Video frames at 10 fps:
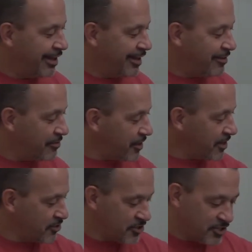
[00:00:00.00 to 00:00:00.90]
The
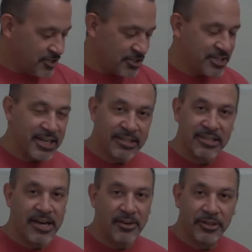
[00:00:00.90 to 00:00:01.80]
thing just sticks
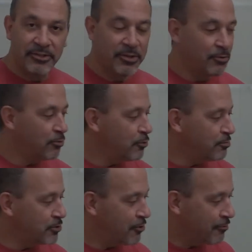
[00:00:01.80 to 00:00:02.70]
out into the room
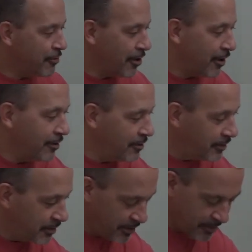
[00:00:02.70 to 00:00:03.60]
so far.
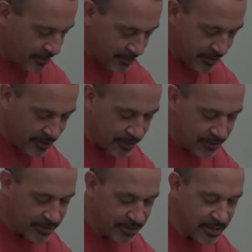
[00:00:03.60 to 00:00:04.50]

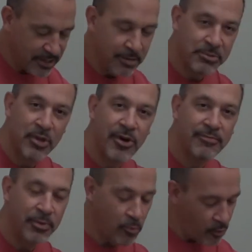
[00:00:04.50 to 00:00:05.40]
This thing comes
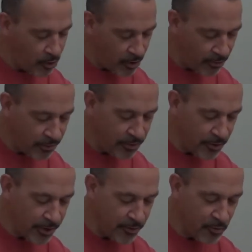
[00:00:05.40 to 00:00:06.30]
off of the wall
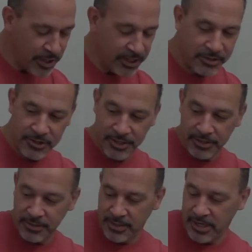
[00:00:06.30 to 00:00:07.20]
31
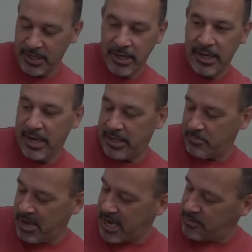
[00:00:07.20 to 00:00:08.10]
inches, and the
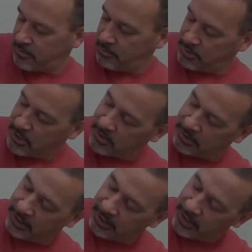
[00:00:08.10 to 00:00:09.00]
bathroom's
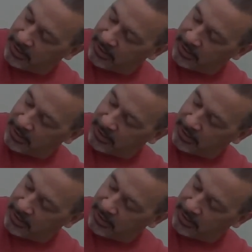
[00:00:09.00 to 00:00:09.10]
only